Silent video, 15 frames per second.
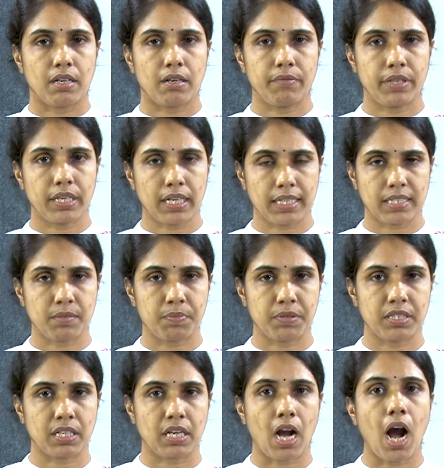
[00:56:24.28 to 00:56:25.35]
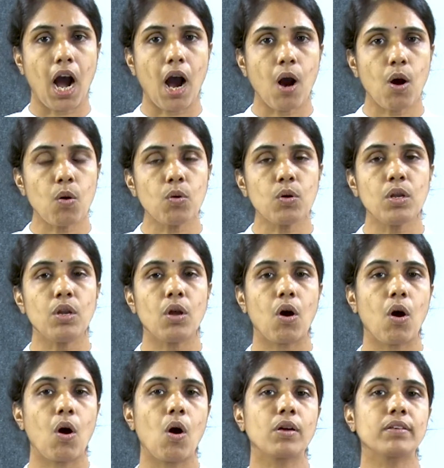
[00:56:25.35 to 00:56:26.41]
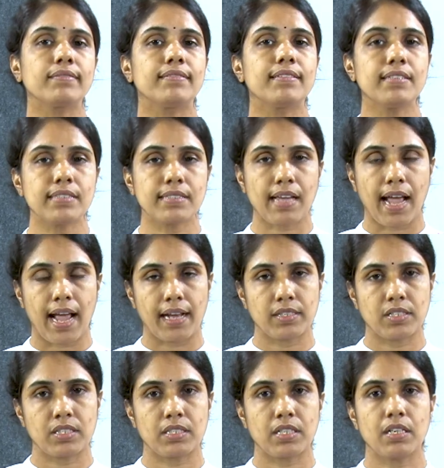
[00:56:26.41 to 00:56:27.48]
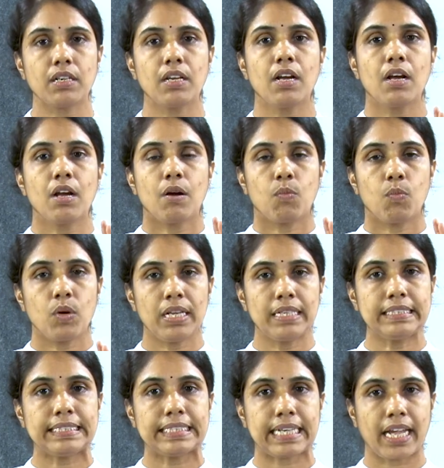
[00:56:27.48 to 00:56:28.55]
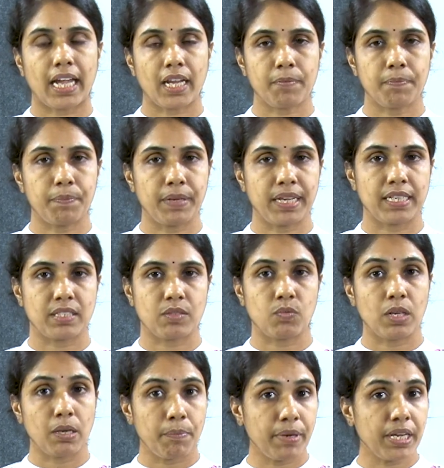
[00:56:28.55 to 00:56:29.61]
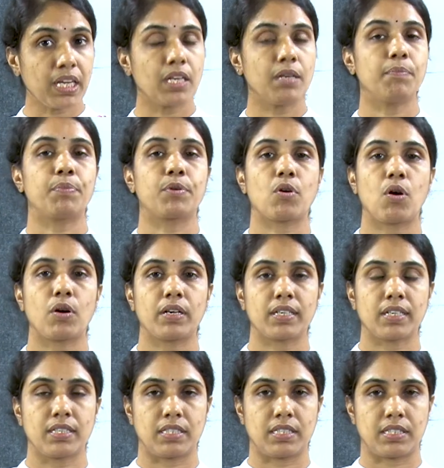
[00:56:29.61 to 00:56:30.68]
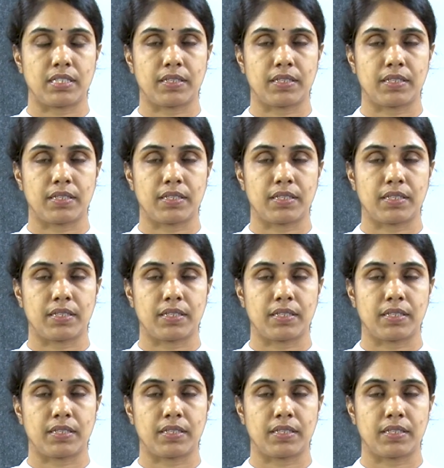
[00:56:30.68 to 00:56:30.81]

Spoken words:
are expressing how long this action will take place, will be in progress